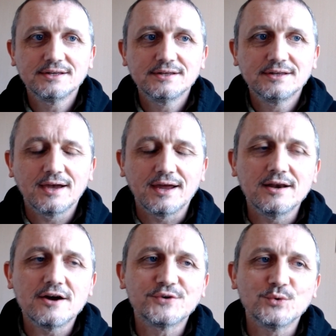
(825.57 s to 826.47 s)
And
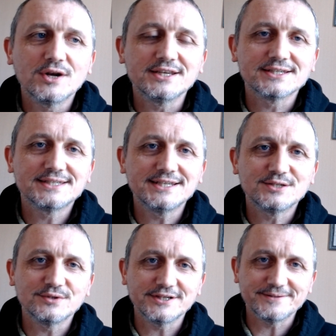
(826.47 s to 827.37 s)
after a while, I just said to
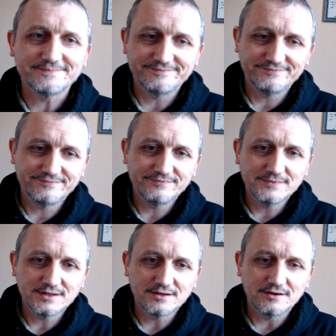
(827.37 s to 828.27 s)
her,
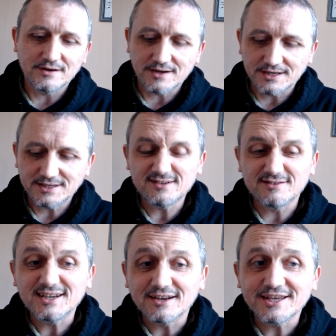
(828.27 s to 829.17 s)
look, I don't really
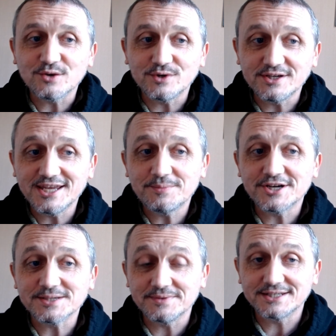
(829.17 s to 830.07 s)
like it when you keep
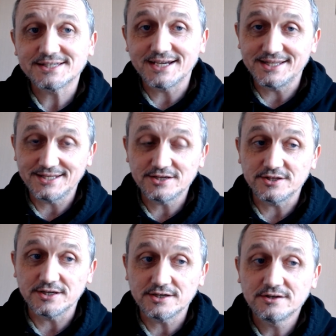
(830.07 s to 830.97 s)
asking me this, that, and the
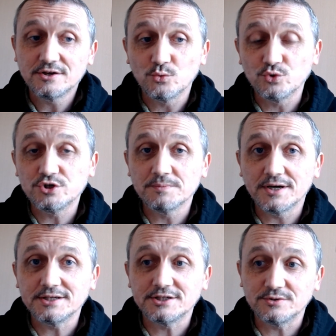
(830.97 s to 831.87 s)
other. Would you
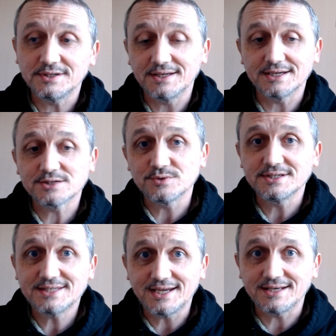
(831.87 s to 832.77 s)
mind doing X, Y,
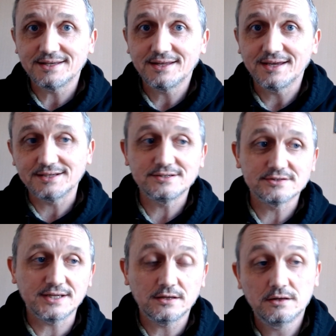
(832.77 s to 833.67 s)
Z? And she was
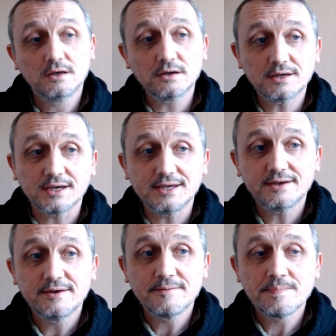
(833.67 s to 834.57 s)
like, okay.
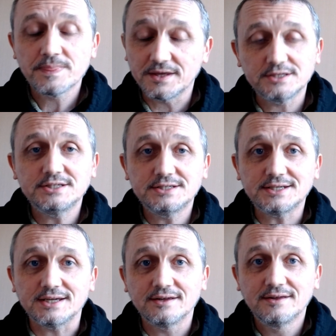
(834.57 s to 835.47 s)
And then she did
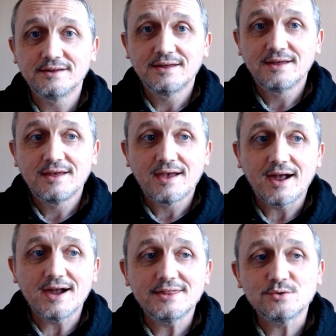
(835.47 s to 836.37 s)
it.
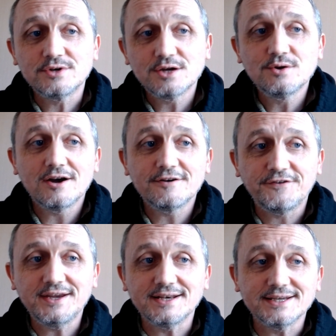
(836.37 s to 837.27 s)
And there were no hard
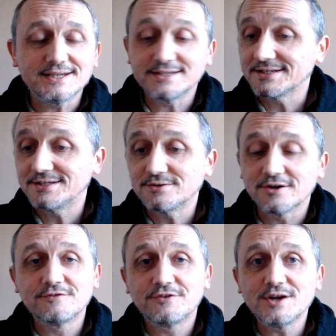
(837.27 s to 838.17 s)
feelings, and I still got on
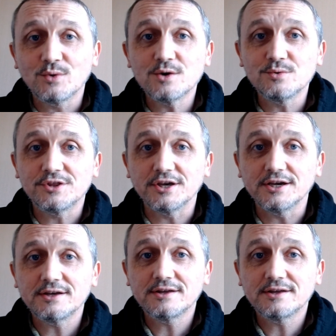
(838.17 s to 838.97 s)
very well with her.